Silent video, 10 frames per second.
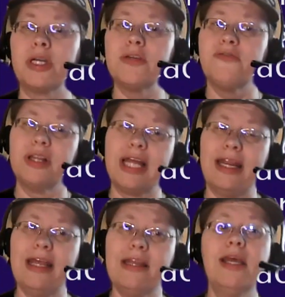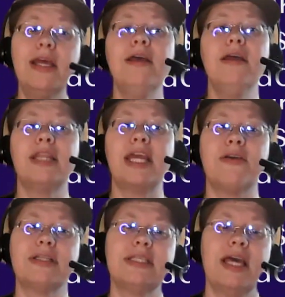Once you fill that in, then
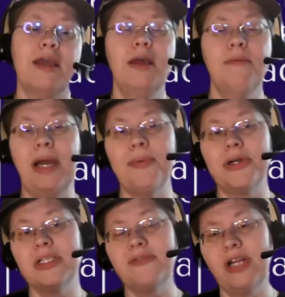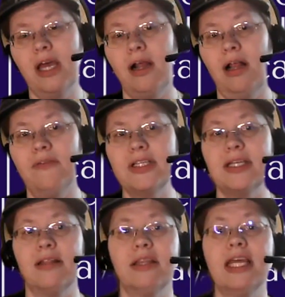you could say, my book is free on all
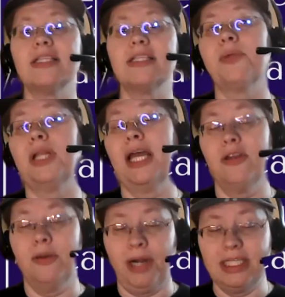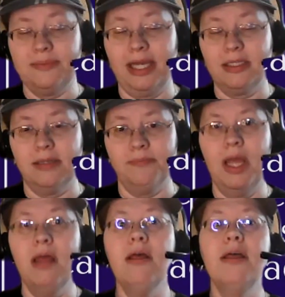these other things. I would like you to price match them.
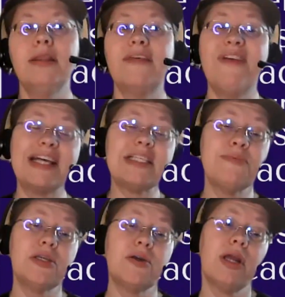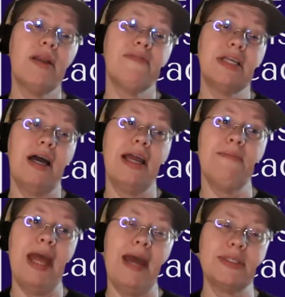The vast majority of the
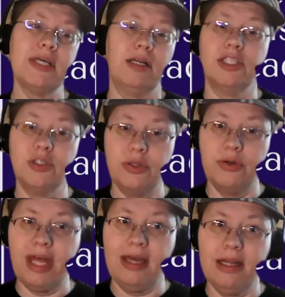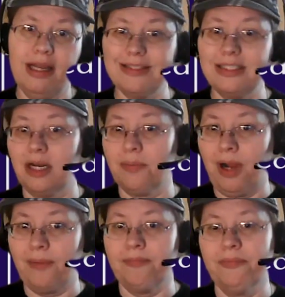time, Amazon will just do that, and it's not a
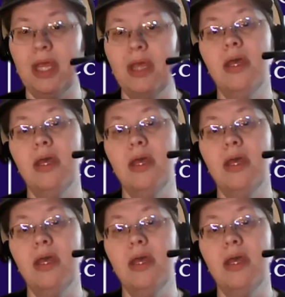problem.